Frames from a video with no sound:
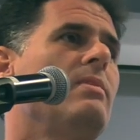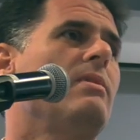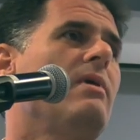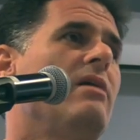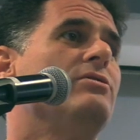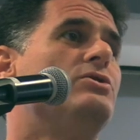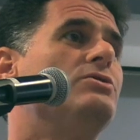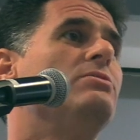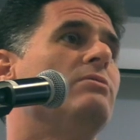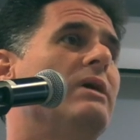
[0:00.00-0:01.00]
every Jew
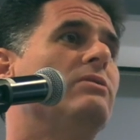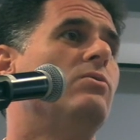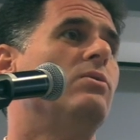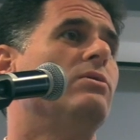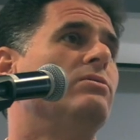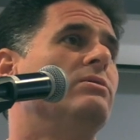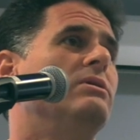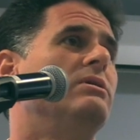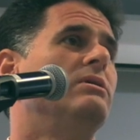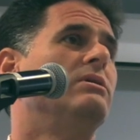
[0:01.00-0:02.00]
around the world
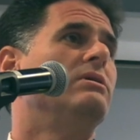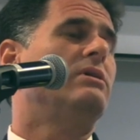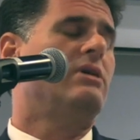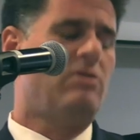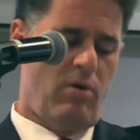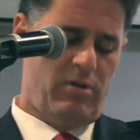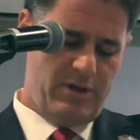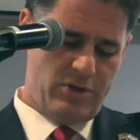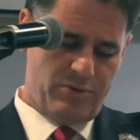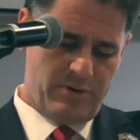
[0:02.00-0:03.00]
can call
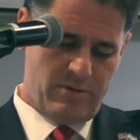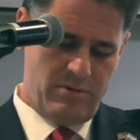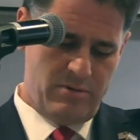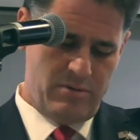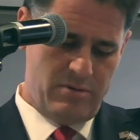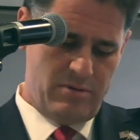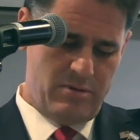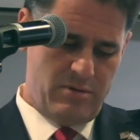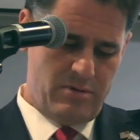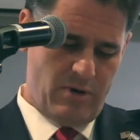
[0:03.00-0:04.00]
Israel
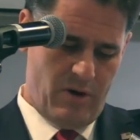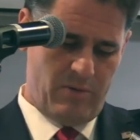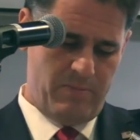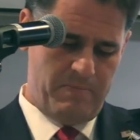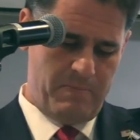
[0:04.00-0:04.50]
home?